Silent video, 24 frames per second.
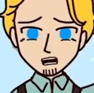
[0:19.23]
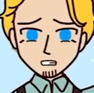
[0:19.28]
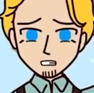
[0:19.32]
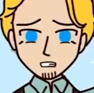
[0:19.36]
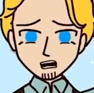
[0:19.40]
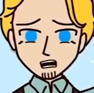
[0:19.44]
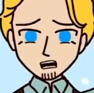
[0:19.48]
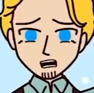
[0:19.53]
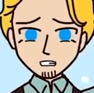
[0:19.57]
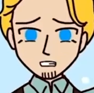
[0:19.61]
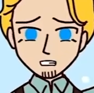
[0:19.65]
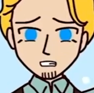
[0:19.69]

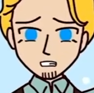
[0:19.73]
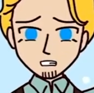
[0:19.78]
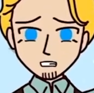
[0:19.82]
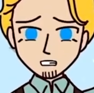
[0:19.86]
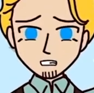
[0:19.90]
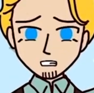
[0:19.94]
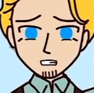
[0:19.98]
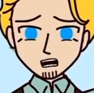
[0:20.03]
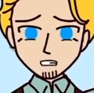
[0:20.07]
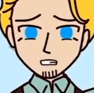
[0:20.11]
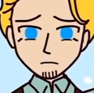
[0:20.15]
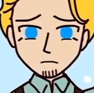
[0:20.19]
But then,
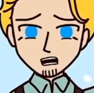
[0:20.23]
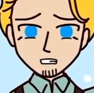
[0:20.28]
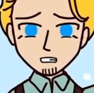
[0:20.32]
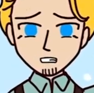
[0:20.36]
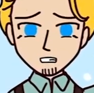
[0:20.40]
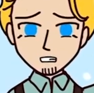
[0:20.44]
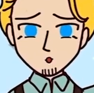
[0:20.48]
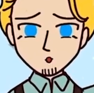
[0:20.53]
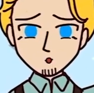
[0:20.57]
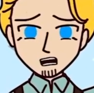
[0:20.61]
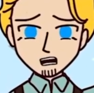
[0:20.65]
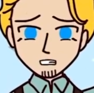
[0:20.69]
I
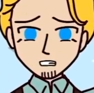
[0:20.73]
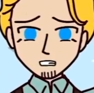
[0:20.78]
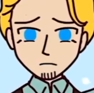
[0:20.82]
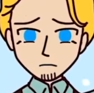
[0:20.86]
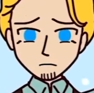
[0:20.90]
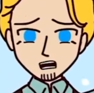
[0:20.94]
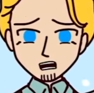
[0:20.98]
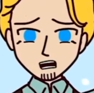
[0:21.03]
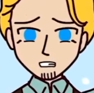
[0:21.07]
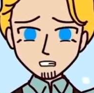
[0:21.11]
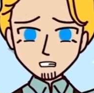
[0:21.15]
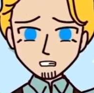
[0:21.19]
made
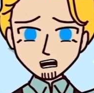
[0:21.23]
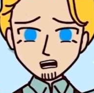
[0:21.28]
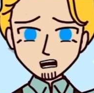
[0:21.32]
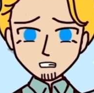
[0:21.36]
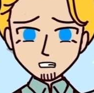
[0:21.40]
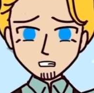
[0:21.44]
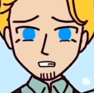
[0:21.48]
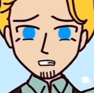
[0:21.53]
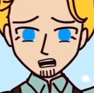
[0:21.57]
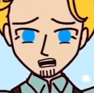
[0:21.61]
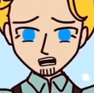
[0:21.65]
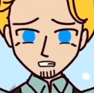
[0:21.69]
one
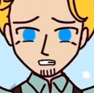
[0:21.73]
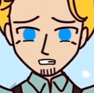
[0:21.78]
mistake